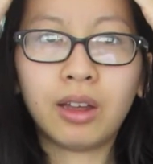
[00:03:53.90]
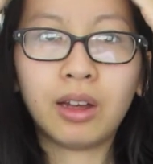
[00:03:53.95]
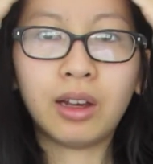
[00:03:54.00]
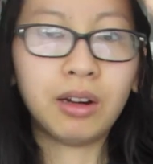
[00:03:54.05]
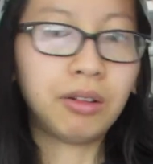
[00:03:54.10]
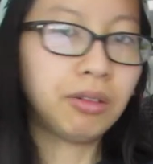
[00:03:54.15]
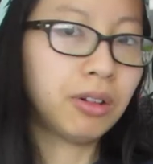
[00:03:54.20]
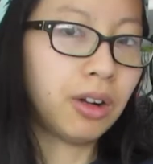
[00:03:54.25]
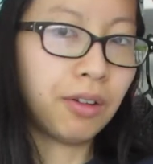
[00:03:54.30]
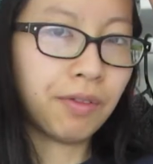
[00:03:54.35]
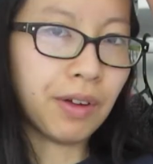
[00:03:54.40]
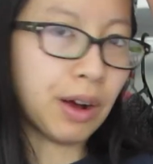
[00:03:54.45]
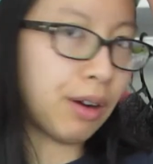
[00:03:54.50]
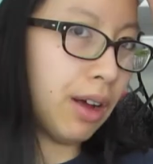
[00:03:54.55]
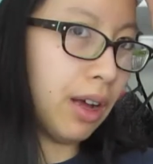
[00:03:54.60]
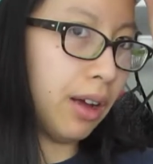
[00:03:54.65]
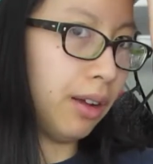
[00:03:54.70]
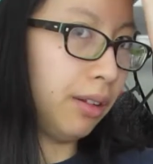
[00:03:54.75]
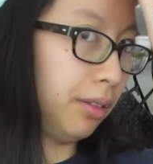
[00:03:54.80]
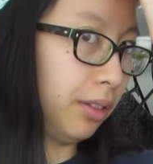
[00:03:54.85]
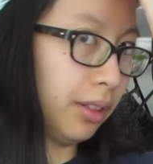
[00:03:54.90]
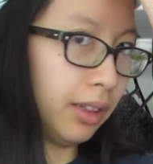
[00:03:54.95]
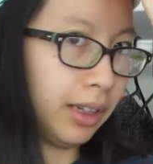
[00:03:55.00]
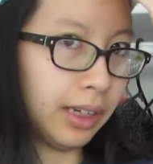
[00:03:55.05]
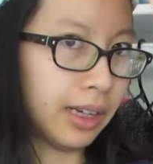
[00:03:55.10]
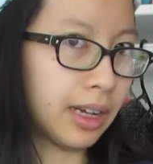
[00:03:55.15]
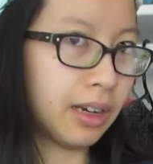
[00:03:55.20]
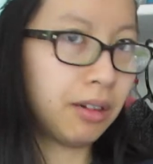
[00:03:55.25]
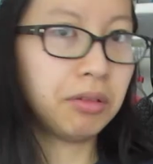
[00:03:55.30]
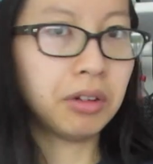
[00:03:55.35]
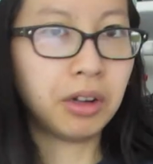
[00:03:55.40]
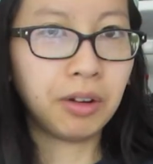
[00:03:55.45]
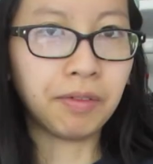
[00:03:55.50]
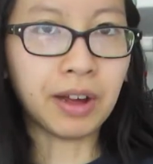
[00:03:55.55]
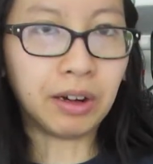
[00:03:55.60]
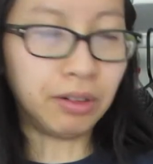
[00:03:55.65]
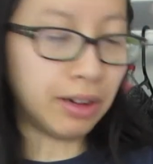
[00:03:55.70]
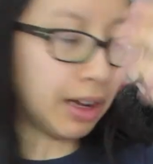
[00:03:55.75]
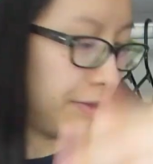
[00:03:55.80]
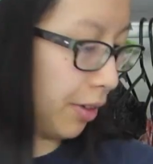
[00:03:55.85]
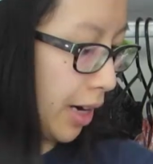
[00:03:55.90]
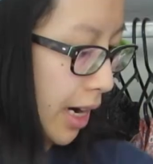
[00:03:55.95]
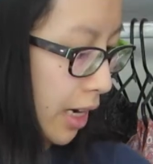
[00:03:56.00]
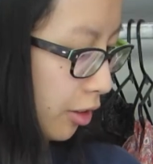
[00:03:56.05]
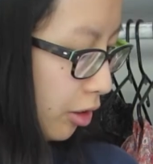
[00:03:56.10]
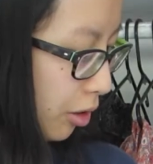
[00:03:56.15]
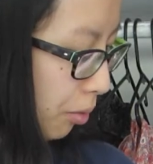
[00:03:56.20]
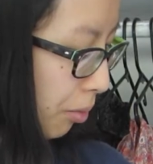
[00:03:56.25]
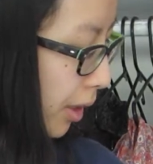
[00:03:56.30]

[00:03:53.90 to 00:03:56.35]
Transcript: I don't know if I'll like I don't know if I'll ever actually